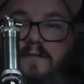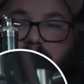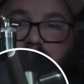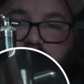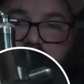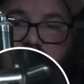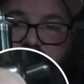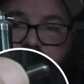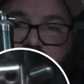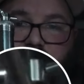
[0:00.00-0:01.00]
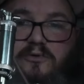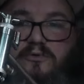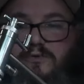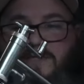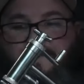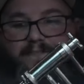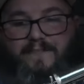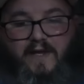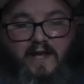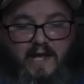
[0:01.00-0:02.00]
for these little screws,
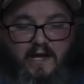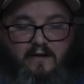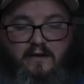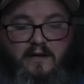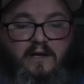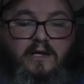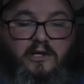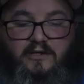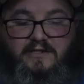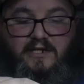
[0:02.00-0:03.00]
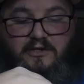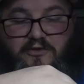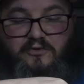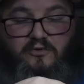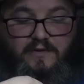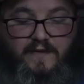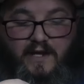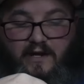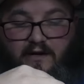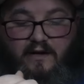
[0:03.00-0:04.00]
and you can stick your tool in
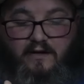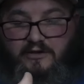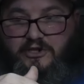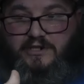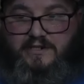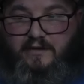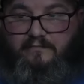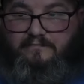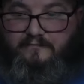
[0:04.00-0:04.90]
there and adjust it.